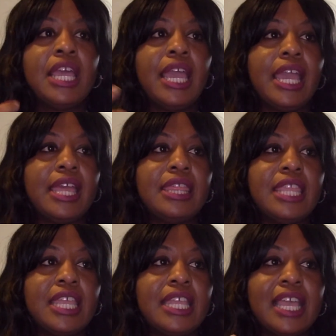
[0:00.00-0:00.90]
And
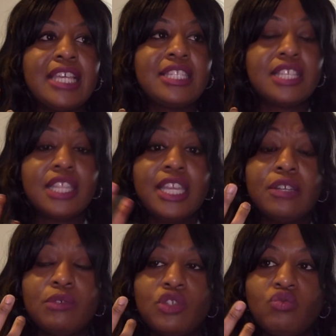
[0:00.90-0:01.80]
then
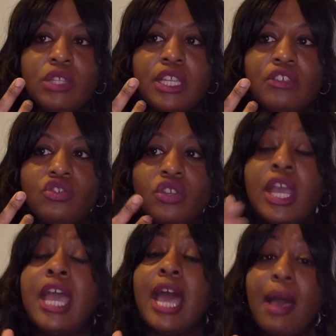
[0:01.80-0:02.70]
Estelita was really on struggle.
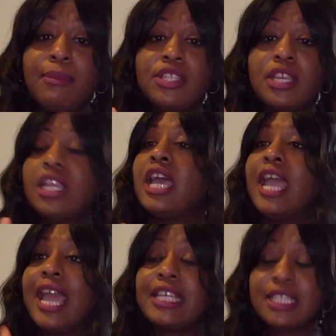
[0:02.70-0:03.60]
I would say
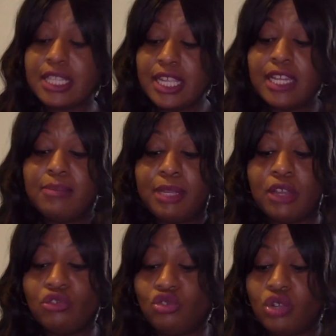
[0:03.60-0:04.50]
Estelita be
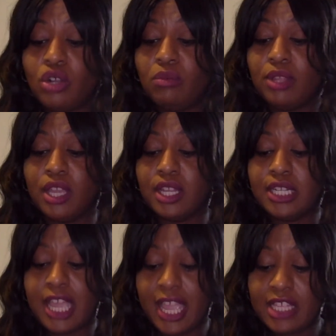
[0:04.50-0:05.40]
on struggle with her
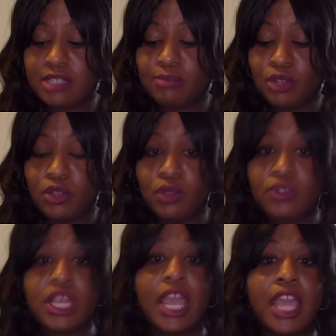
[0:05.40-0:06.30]
dance
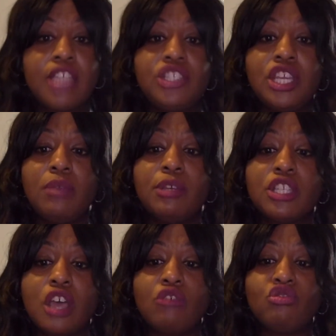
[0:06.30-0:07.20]
moves. Hell, she was
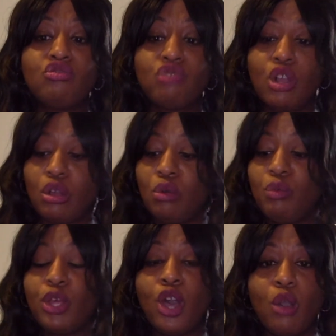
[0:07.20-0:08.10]
on struggle
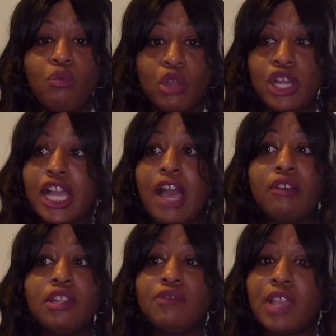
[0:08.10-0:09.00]
with her workout. I
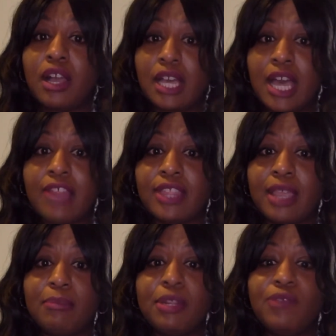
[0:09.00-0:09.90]
don't know if y'all caught
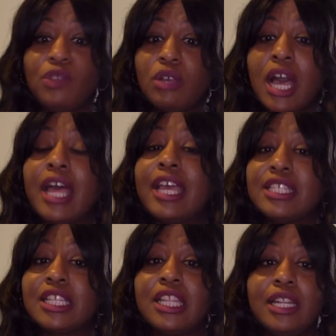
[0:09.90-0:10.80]
that, but if you caught,
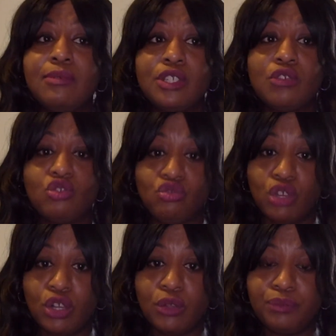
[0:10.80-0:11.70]
Estelita was on
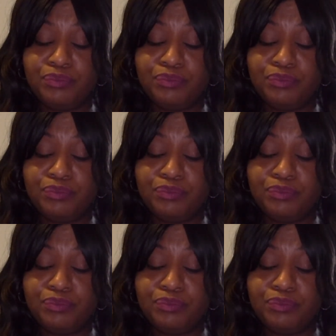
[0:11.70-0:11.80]
struggle.